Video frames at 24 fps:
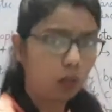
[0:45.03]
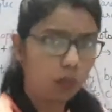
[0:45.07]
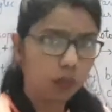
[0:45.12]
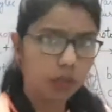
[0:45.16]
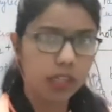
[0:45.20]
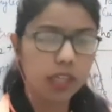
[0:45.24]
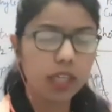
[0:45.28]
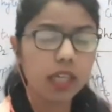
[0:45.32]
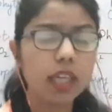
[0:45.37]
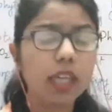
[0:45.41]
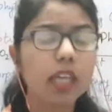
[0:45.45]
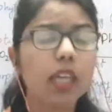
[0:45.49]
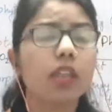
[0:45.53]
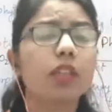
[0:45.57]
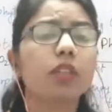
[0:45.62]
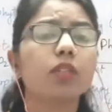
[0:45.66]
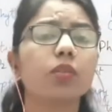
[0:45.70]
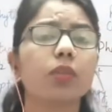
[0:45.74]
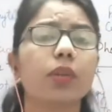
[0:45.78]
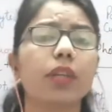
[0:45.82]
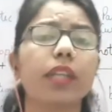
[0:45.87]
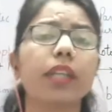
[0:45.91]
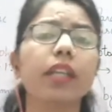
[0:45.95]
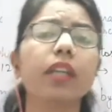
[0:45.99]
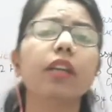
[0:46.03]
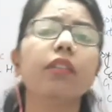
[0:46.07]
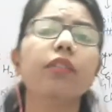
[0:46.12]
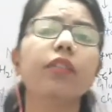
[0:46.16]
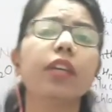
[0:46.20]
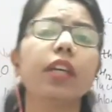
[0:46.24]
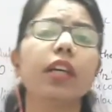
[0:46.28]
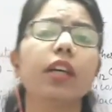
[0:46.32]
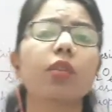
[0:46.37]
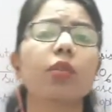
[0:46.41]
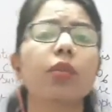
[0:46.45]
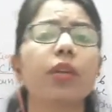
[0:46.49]
Okay, so here we
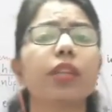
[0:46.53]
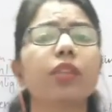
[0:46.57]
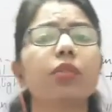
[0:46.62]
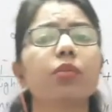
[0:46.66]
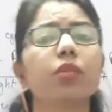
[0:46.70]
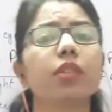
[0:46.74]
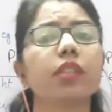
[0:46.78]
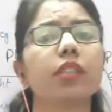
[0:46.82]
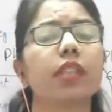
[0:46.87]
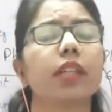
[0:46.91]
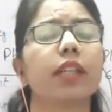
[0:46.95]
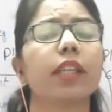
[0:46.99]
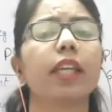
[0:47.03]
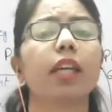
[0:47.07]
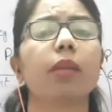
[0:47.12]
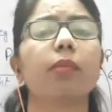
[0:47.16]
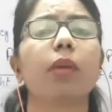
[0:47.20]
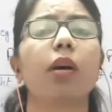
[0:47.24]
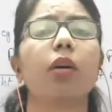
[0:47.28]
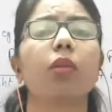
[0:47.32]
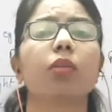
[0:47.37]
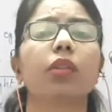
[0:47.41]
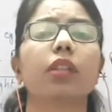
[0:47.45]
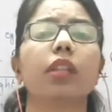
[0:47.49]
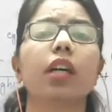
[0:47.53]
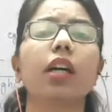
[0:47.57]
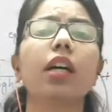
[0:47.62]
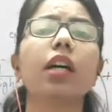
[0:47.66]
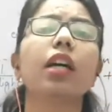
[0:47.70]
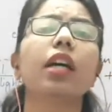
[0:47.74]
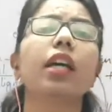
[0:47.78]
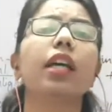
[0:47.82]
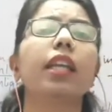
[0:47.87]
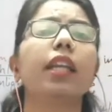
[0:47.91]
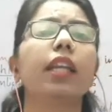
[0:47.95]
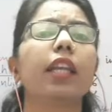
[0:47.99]
are going to study about the
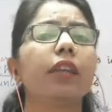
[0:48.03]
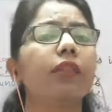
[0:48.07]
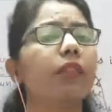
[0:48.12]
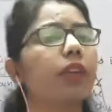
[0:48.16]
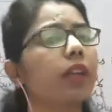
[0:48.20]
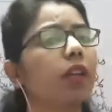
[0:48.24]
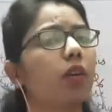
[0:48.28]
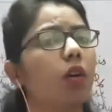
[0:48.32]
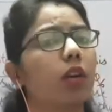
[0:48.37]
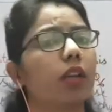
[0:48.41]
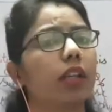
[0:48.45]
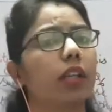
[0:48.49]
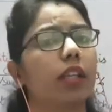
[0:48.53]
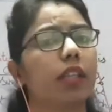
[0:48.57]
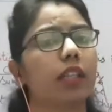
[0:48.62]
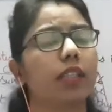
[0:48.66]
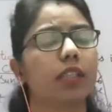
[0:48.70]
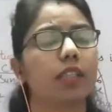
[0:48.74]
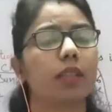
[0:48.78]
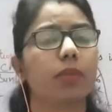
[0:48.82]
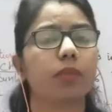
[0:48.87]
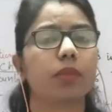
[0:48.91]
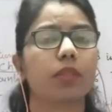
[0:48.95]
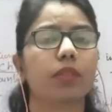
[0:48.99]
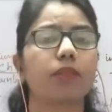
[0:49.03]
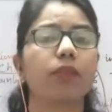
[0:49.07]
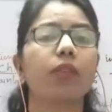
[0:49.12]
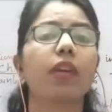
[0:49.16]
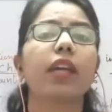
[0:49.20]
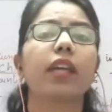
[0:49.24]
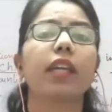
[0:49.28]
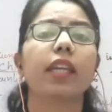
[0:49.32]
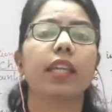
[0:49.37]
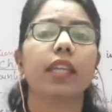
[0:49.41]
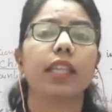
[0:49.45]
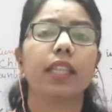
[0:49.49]
living organisms.
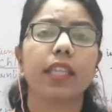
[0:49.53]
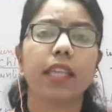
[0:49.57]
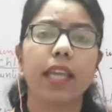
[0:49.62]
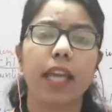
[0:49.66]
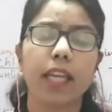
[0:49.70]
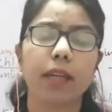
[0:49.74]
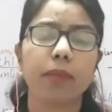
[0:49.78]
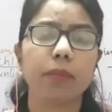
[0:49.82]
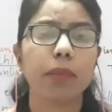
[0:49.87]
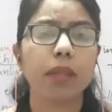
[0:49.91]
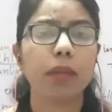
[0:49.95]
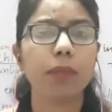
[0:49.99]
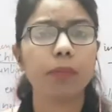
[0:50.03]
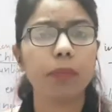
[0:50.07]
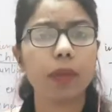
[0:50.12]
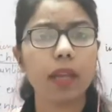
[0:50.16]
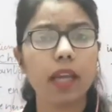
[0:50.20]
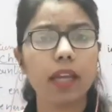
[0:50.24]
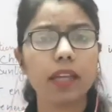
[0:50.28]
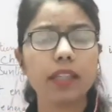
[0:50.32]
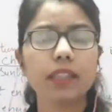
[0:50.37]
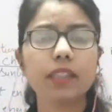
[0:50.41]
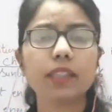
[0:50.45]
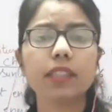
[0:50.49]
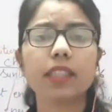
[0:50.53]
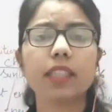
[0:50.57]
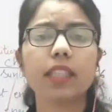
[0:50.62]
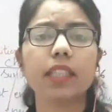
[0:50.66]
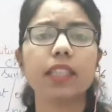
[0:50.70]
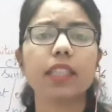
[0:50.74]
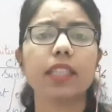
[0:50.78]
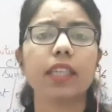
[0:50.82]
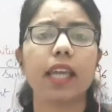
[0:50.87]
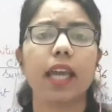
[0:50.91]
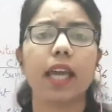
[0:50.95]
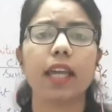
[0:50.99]
It can be plants,
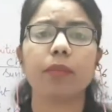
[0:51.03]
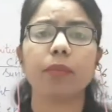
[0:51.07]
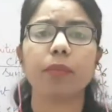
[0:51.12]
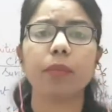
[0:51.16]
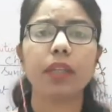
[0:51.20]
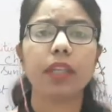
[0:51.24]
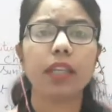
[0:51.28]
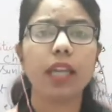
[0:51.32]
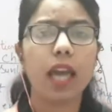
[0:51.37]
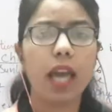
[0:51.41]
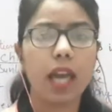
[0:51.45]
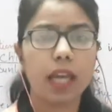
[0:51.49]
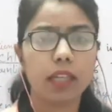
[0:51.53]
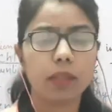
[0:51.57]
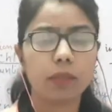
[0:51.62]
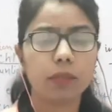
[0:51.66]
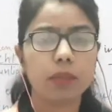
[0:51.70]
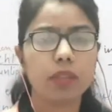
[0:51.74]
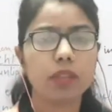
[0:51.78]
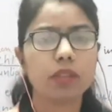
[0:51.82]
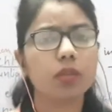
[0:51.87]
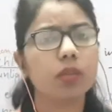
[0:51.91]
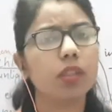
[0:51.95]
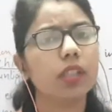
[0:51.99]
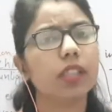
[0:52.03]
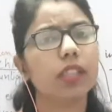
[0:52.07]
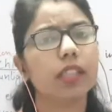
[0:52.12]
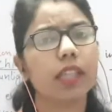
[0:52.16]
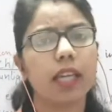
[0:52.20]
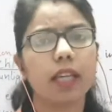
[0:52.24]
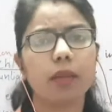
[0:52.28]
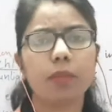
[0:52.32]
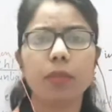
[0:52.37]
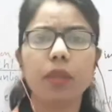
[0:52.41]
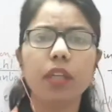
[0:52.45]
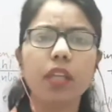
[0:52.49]
it can be animals, or it
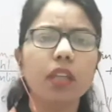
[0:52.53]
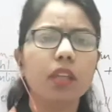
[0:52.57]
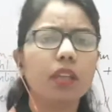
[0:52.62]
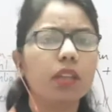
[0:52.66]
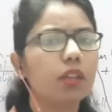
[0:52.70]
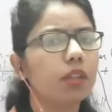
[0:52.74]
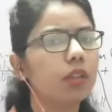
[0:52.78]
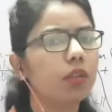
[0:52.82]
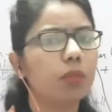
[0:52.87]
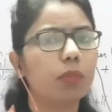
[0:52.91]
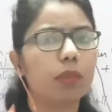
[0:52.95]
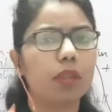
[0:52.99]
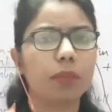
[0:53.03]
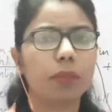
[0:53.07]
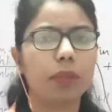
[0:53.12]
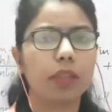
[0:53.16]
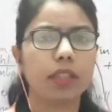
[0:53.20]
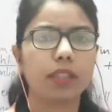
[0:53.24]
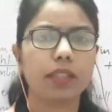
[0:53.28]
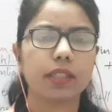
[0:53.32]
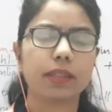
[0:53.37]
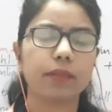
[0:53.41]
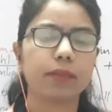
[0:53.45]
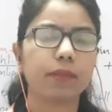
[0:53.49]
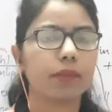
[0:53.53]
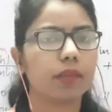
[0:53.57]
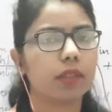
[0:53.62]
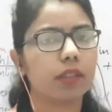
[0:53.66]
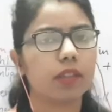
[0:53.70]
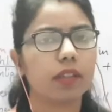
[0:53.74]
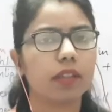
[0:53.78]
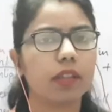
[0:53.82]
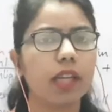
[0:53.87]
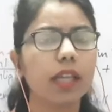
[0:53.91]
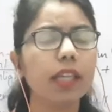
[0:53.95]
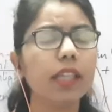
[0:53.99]
can be human beings,
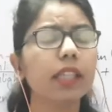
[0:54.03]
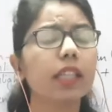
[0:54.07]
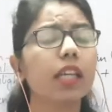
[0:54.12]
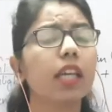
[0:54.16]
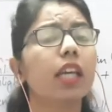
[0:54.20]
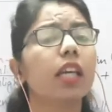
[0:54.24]
right?